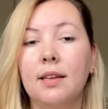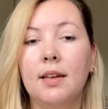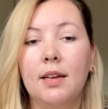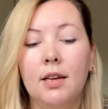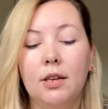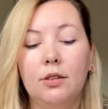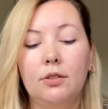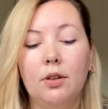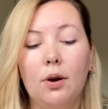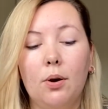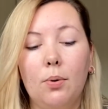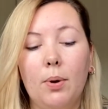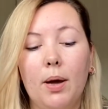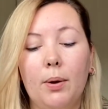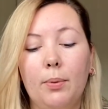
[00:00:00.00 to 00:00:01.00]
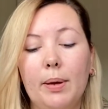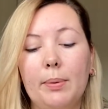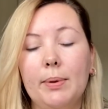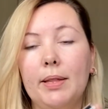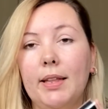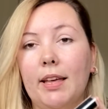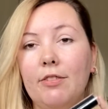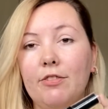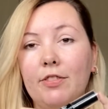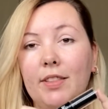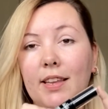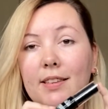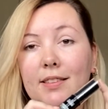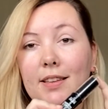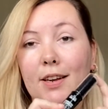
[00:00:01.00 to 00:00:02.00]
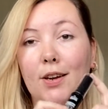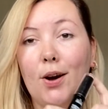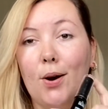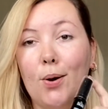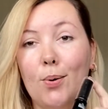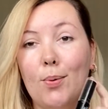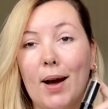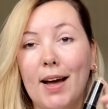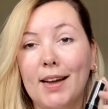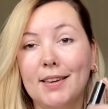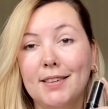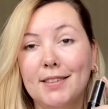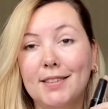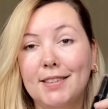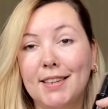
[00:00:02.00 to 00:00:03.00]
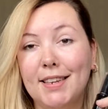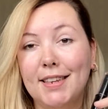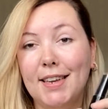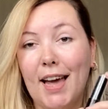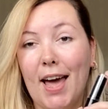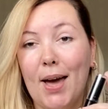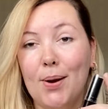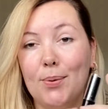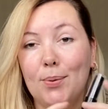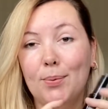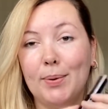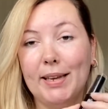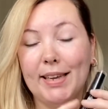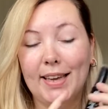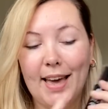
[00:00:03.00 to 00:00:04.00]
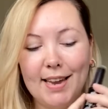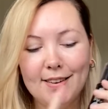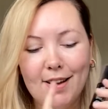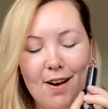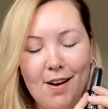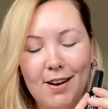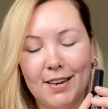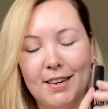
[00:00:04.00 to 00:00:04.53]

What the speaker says: So we will give this a go and see how we get on.